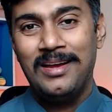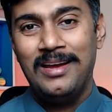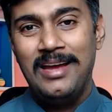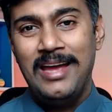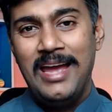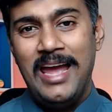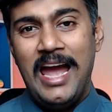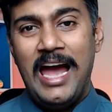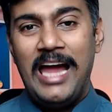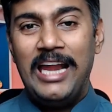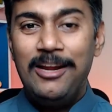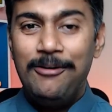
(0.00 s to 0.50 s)

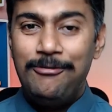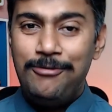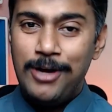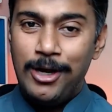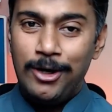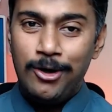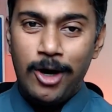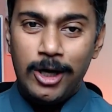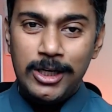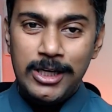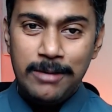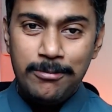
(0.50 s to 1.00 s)
And if you are
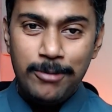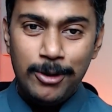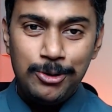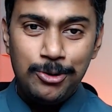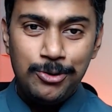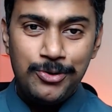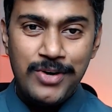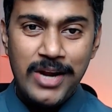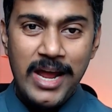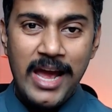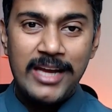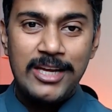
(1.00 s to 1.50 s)
not able to
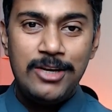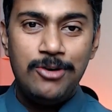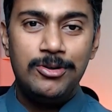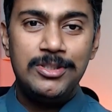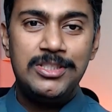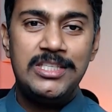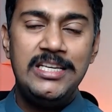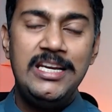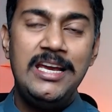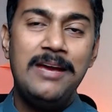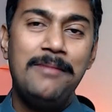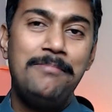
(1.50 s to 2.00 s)
track your
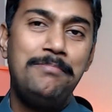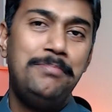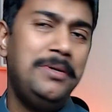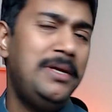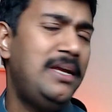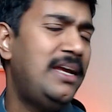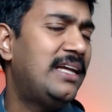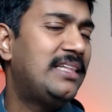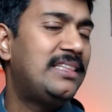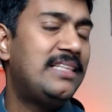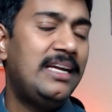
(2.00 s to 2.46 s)
CAPA,